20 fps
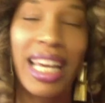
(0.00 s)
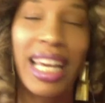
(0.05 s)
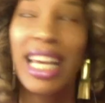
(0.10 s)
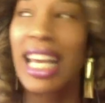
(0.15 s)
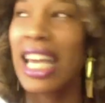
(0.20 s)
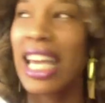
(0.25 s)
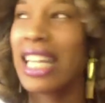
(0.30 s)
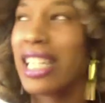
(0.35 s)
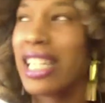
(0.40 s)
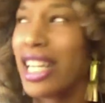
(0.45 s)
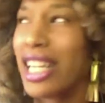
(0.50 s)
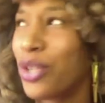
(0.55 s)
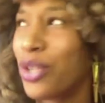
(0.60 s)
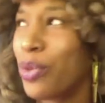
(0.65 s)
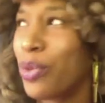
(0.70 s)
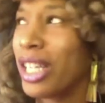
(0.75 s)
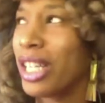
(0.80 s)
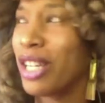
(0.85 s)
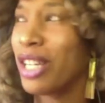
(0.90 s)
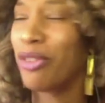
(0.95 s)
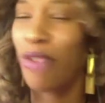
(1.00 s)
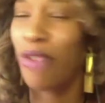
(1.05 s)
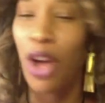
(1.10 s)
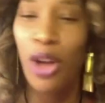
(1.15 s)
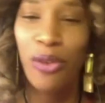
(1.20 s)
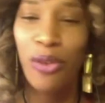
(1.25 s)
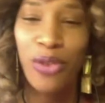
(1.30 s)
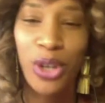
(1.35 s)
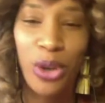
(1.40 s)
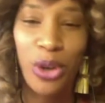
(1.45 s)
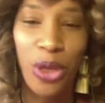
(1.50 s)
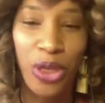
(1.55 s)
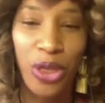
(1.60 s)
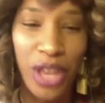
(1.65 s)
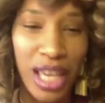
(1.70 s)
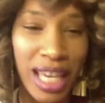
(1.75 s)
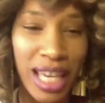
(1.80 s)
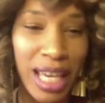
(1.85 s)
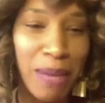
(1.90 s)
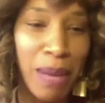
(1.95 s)
it doesn't really involve your
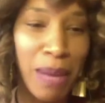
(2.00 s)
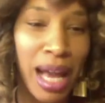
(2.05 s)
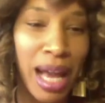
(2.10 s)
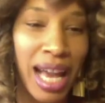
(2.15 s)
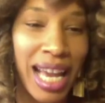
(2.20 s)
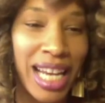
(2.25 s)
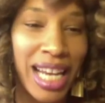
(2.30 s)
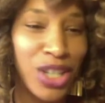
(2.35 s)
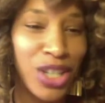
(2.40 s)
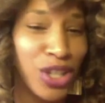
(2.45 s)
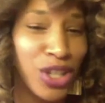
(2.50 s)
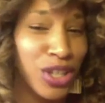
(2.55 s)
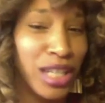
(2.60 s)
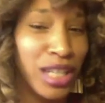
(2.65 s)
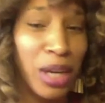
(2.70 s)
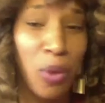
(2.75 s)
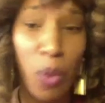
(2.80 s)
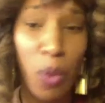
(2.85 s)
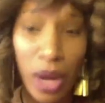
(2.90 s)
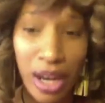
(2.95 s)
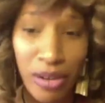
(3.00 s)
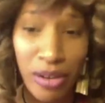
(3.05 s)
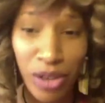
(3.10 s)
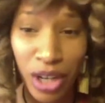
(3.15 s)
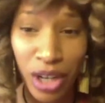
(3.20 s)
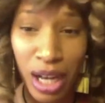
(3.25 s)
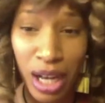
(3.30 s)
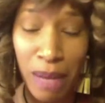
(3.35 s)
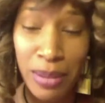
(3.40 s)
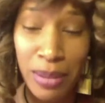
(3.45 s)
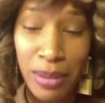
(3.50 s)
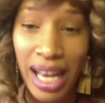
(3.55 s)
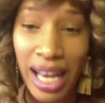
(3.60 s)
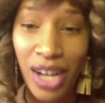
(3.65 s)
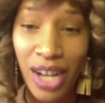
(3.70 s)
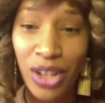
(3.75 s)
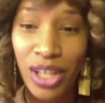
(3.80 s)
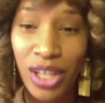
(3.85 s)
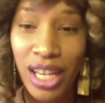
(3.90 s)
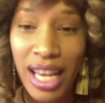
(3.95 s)
thinking mind. It's just like whatever comes
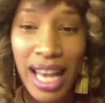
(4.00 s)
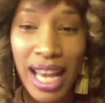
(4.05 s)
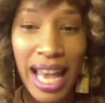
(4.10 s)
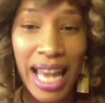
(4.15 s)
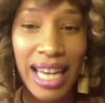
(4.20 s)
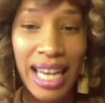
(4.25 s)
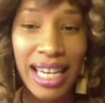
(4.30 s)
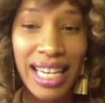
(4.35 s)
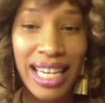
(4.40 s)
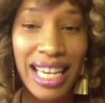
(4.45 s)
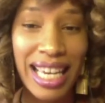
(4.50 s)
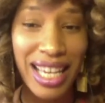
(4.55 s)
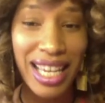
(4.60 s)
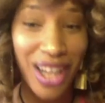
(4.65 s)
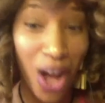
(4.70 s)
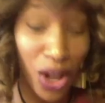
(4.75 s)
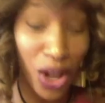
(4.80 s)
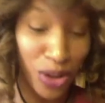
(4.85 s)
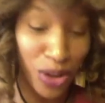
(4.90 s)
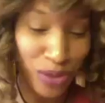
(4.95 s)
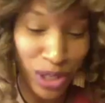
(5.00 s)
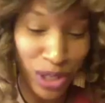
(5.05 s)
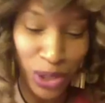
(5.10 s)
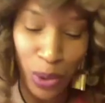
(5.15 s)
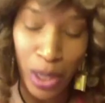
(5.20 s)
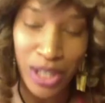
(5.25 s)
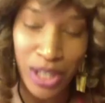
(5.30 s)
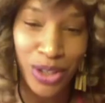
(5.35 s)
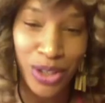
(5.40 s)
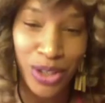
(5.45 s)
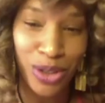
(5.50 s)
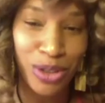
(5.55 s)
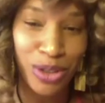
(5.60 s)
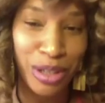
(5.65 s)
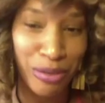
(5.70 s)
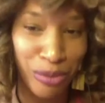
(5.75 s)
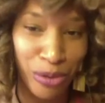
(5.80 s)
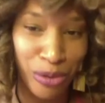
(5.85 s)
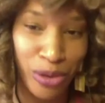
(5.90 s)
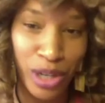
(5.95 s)
out. And all of these questions are
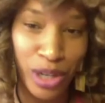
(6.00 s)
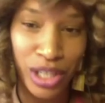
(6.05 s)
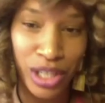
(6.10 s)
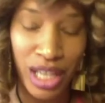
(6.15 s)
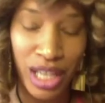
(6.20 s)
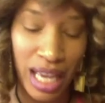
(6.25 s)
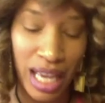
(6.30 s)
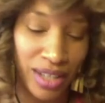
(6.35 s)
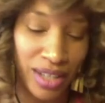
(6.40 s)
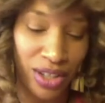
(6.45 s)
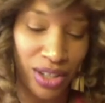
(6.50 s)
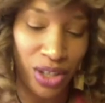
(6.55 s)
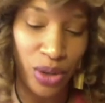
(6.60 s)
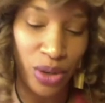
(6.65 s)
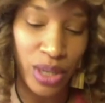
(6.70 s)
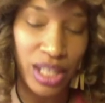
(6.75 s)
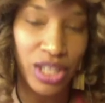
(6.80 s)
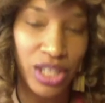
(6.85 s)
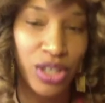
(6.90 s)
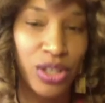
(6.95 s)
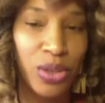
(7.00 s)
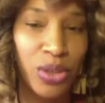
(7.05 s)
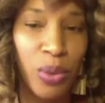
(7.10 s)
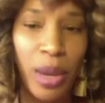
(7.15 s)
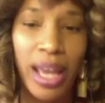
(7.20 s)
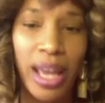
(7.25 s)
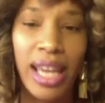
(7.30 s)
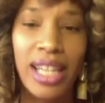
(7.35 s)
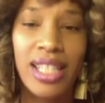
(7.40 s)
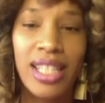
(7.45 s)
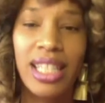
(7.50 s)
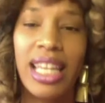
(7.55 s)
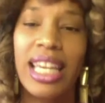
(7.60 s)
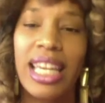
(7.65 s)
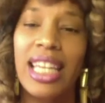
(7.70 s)
different for each guest. So it's just a way to like get